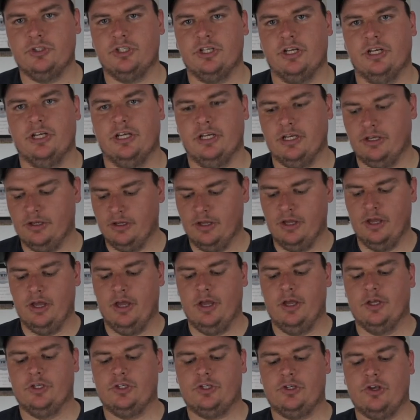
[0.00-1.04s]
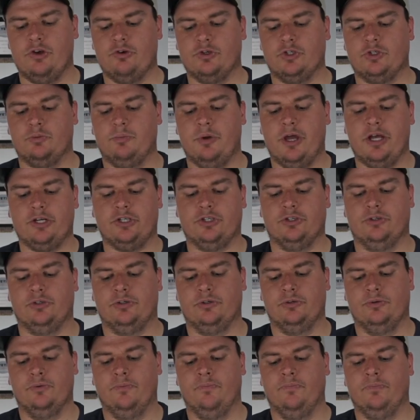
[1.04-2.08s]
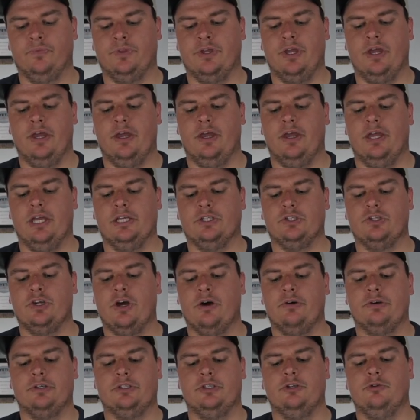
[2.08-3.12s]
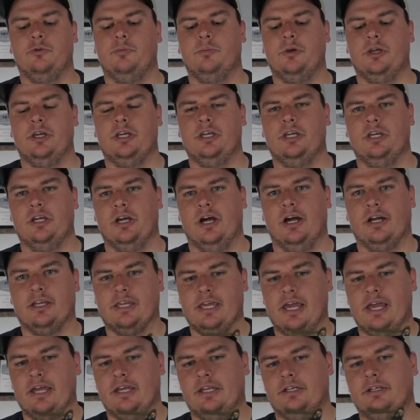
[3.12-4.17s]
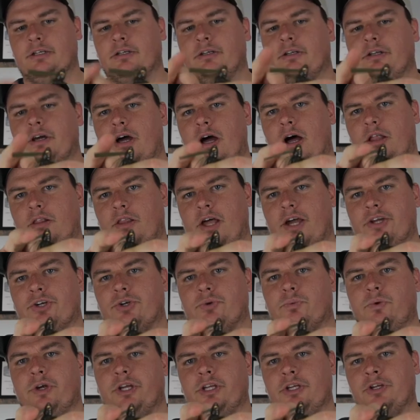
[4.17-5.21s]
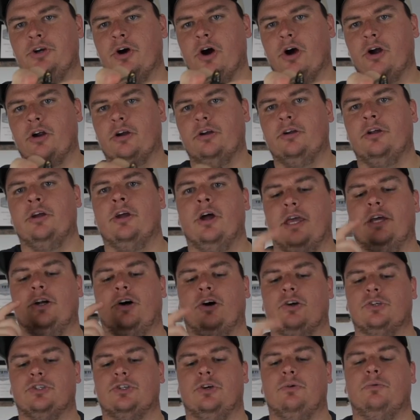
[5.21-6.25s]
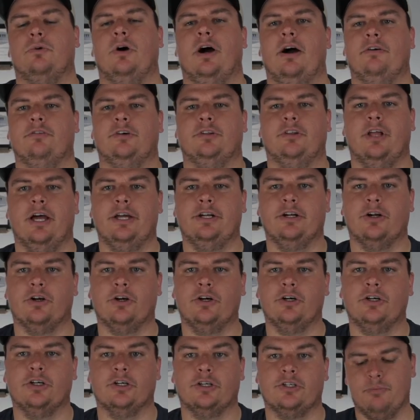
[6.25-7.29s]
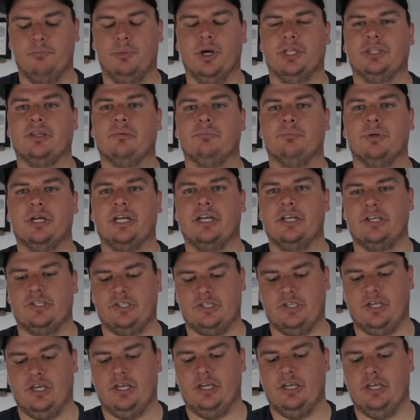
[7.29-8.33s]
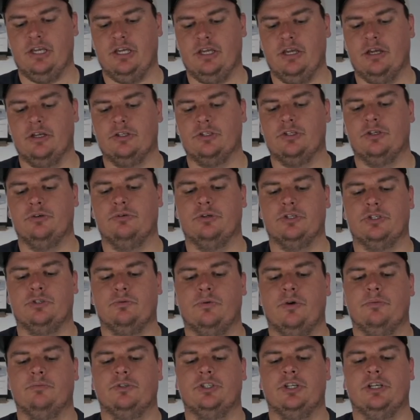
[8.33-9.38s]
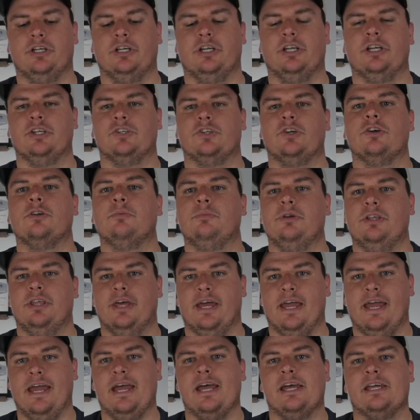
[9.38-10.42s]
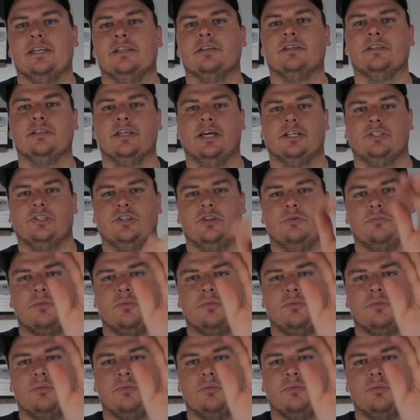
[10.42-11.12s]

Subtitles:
jig so special is going to be, again, a lighter weed guard. It also will have a lighter hook. But the biggest key to a swim jig is going to be the head. That's the